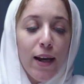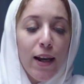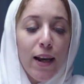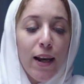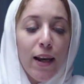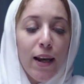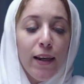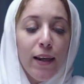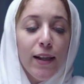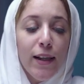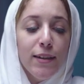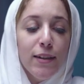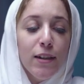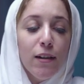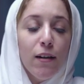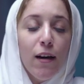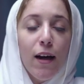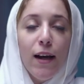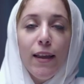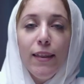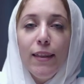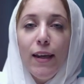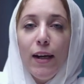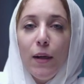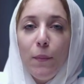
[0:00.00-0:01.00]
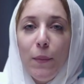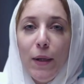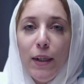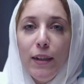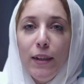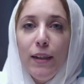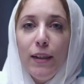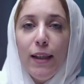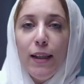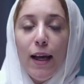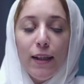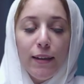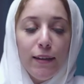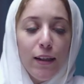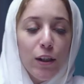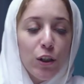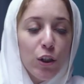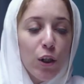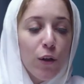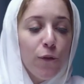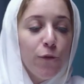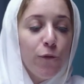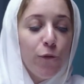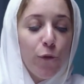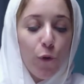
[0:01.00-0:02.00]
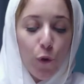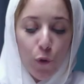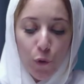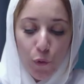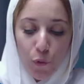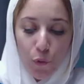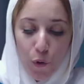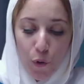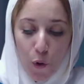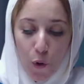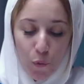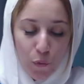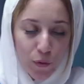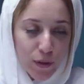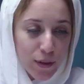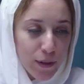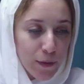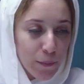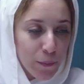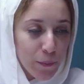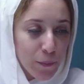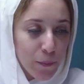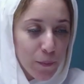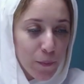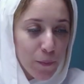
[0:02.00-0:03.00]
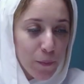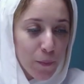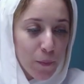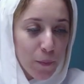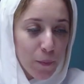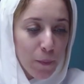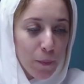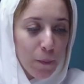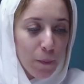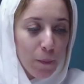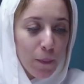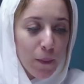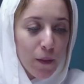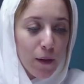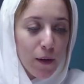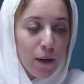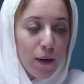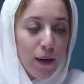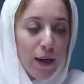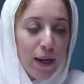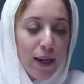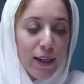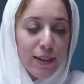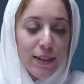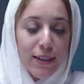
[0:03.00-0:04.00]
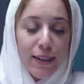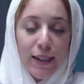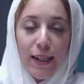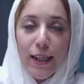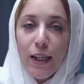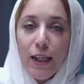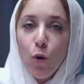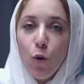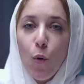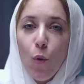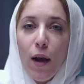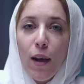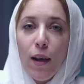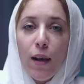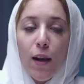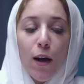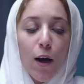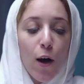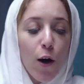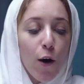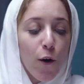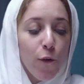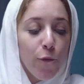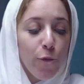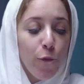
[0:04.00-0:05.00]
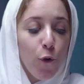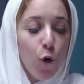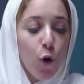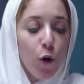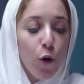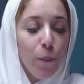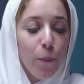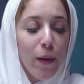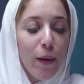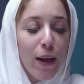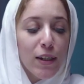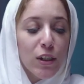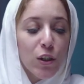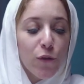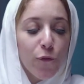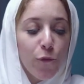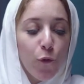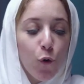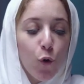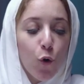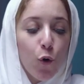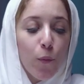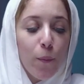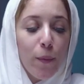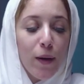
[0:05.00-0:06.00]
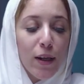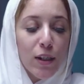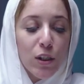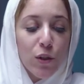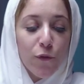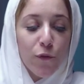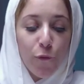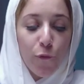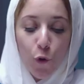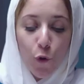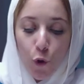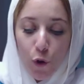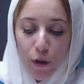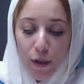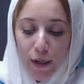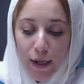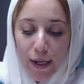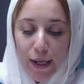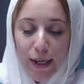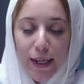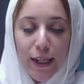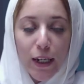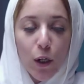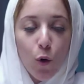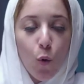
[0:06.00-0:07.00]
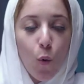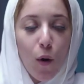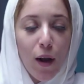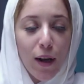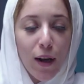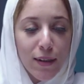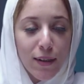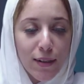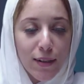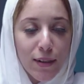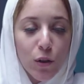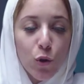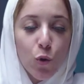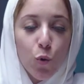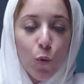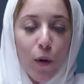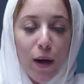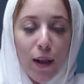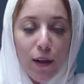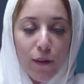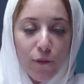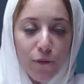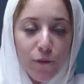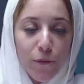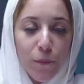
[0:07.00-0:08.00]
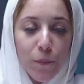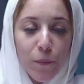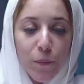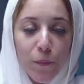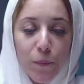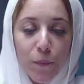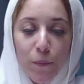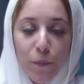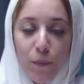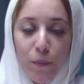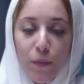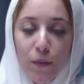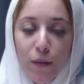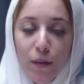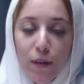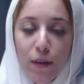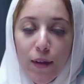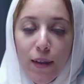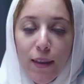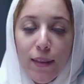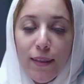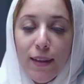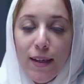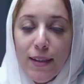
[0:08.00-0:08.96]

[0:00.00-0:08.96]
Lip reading: Let's write the repeated addition for rows. It's equal 4 plus 4 plus 4 equals 12. The